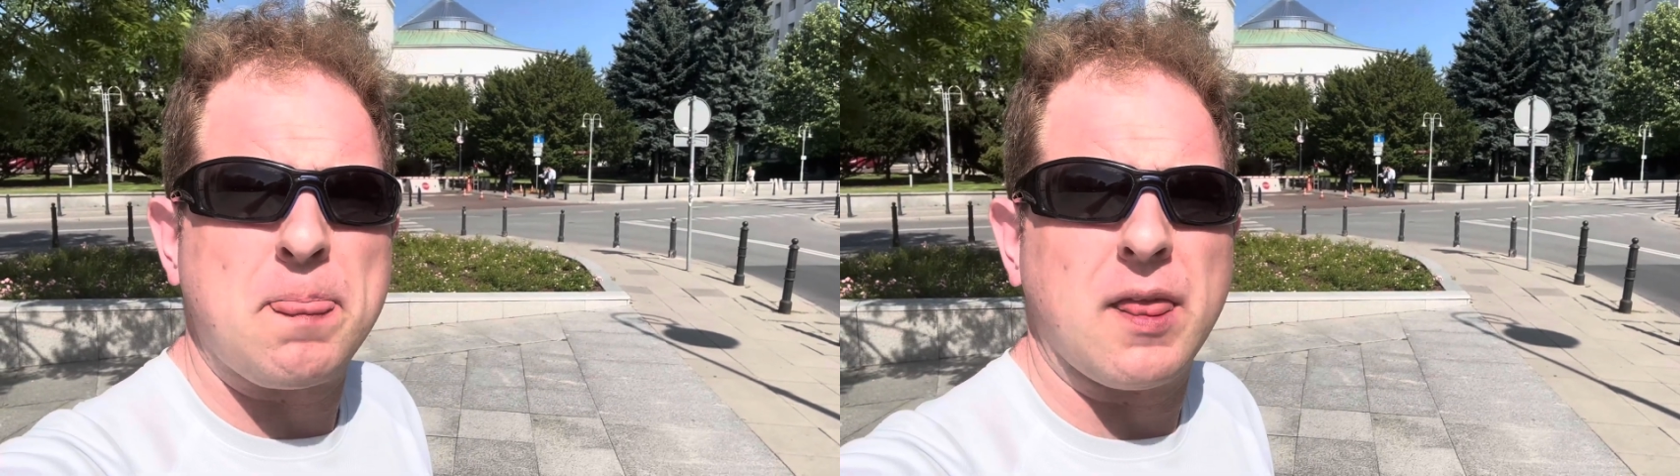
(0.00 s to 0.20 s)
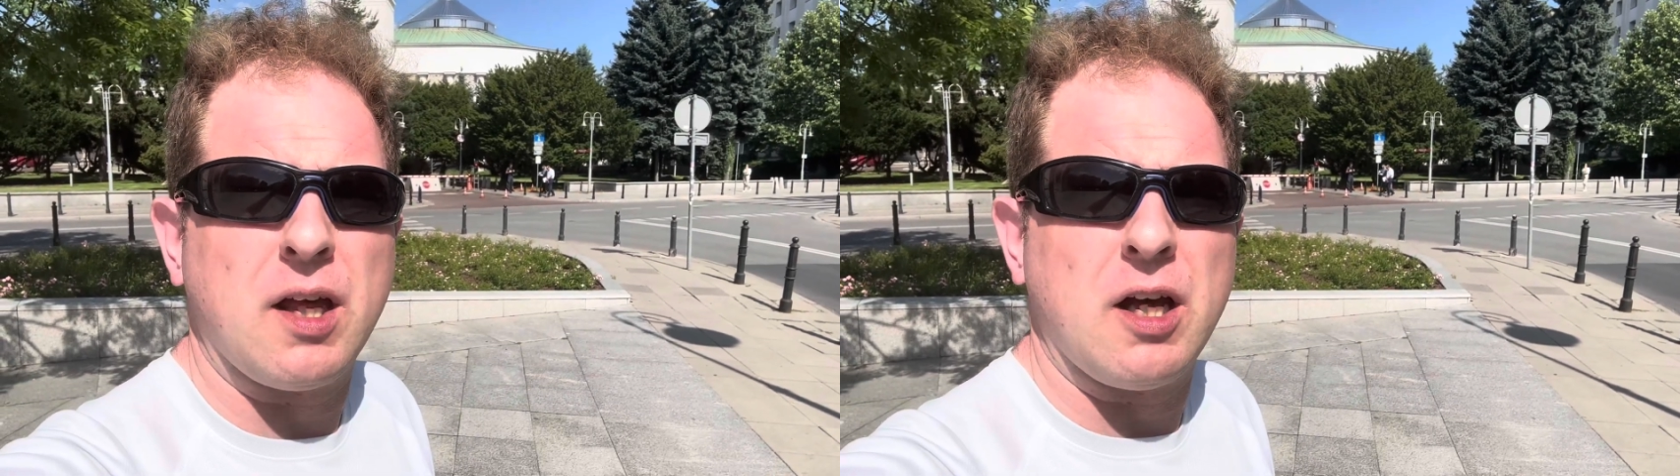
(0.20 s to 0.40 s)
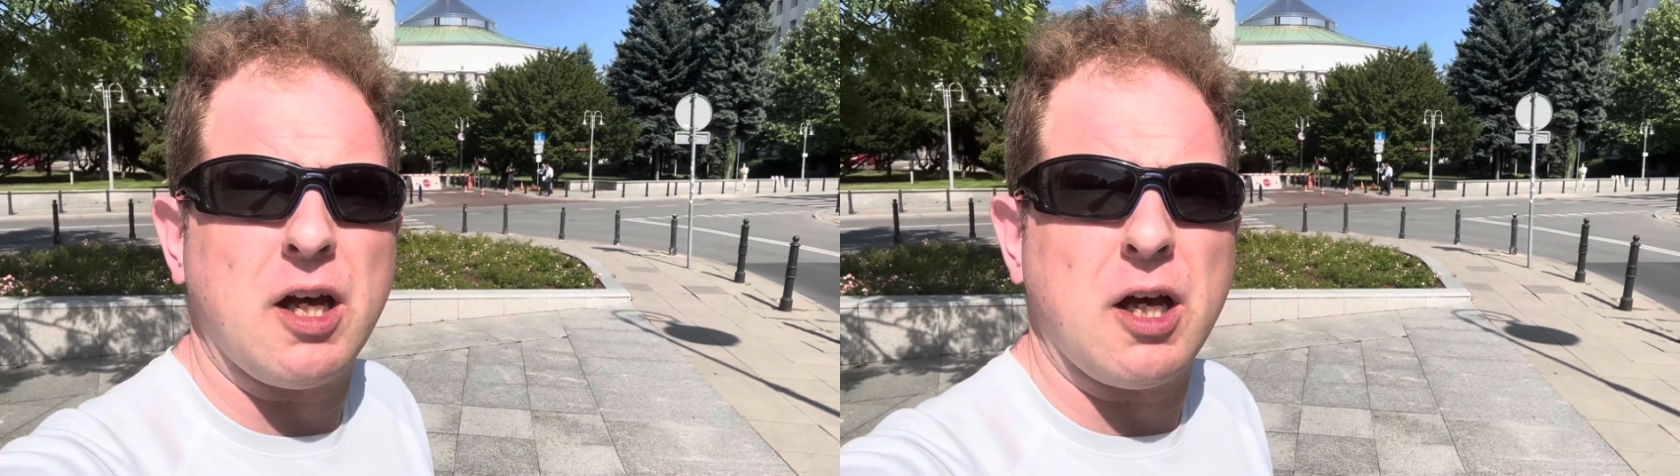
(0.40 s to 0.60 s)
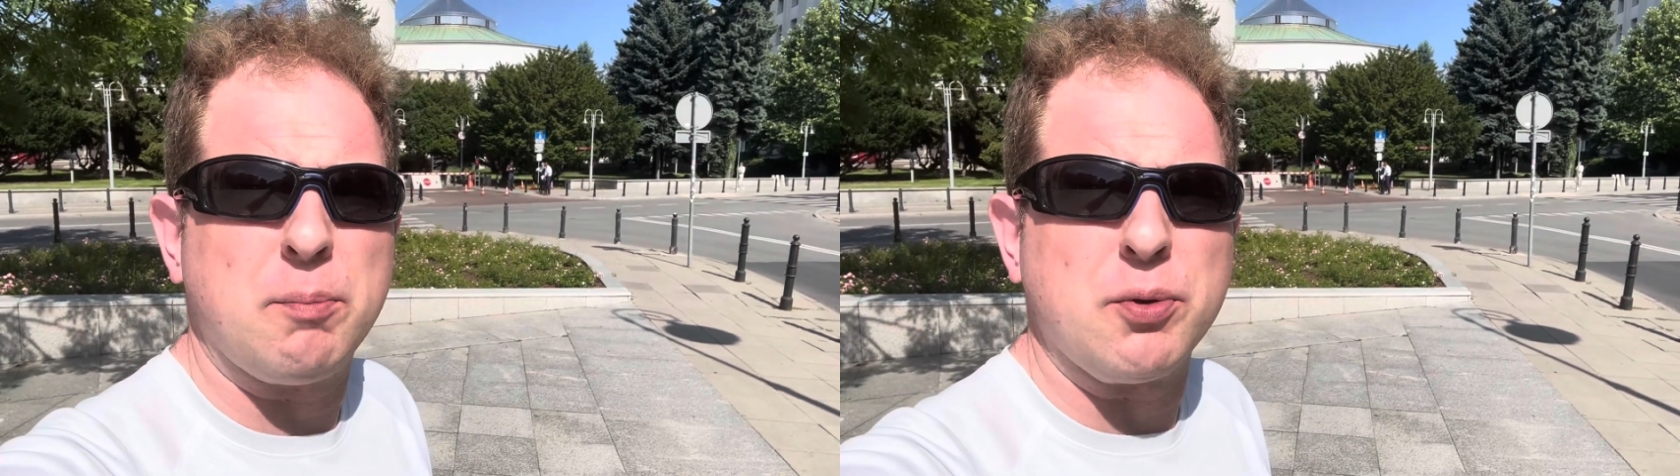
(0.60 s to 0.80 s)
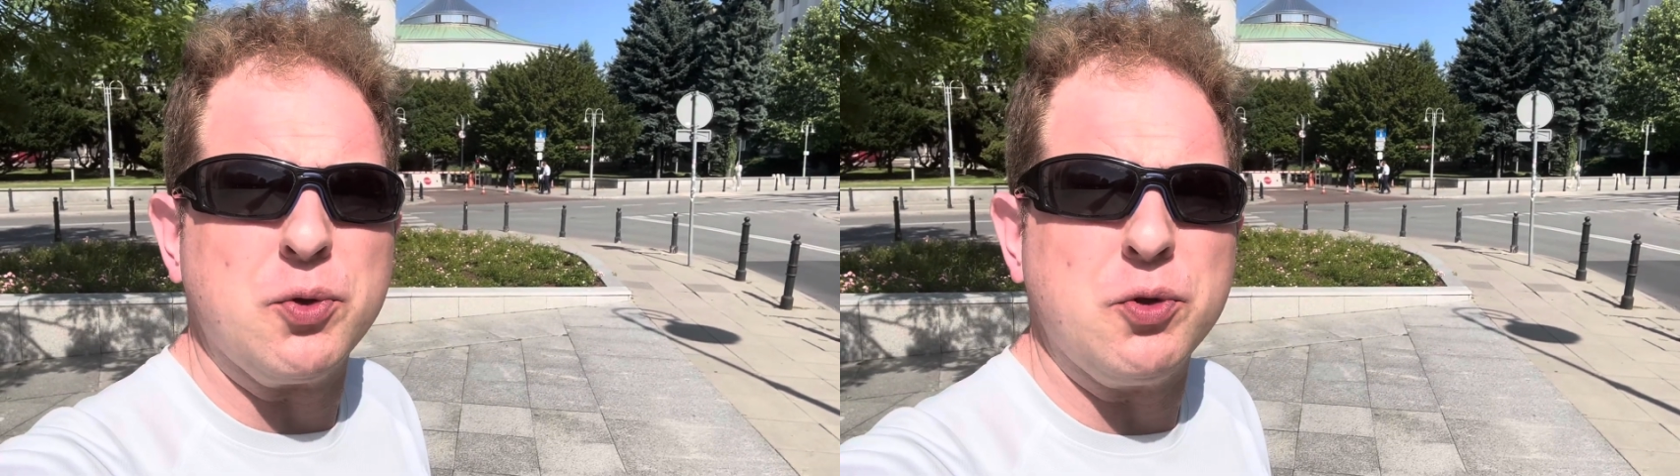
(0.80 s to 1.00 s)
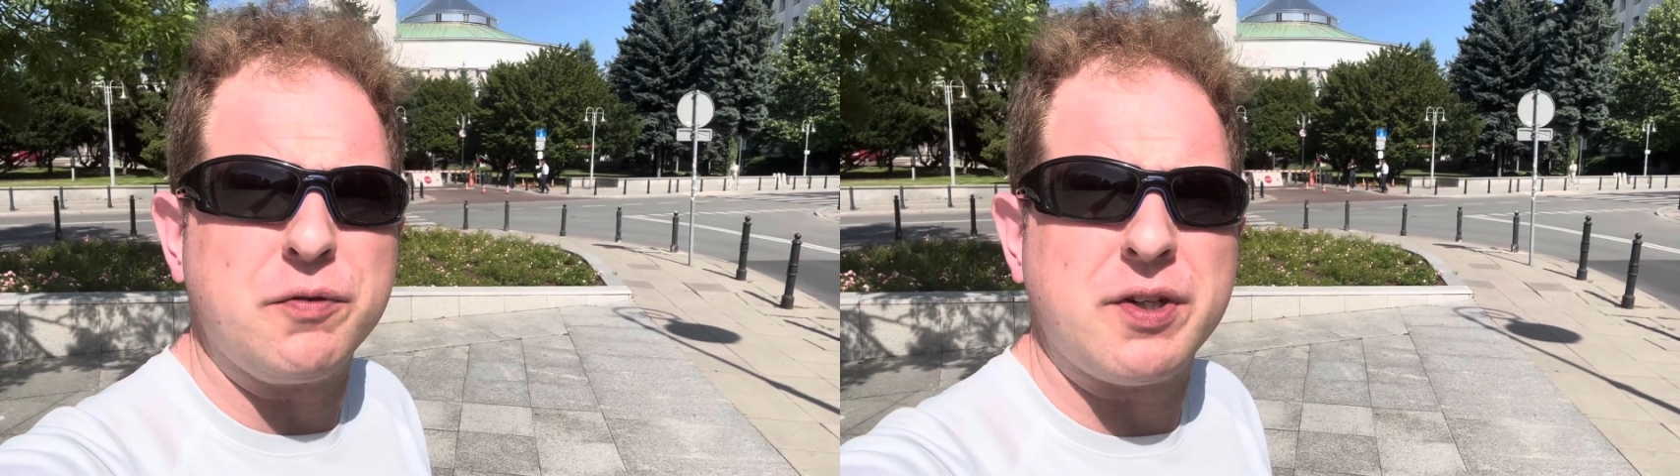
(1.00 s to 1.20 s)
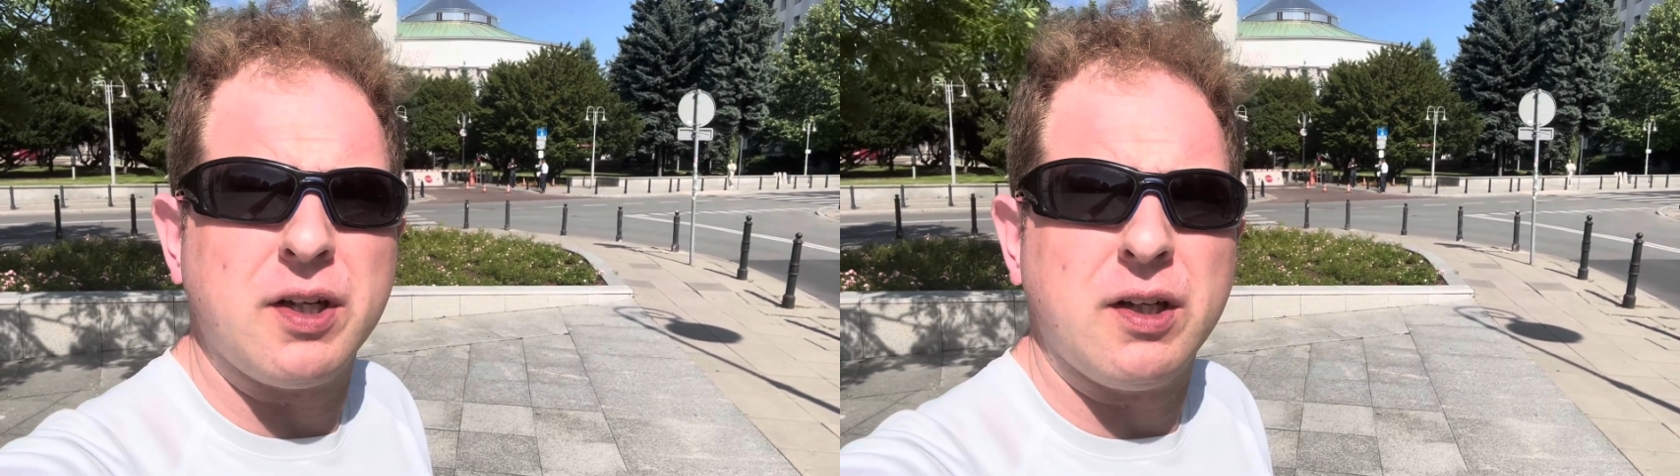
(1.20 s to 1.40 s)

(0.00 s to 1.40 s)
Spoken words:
approved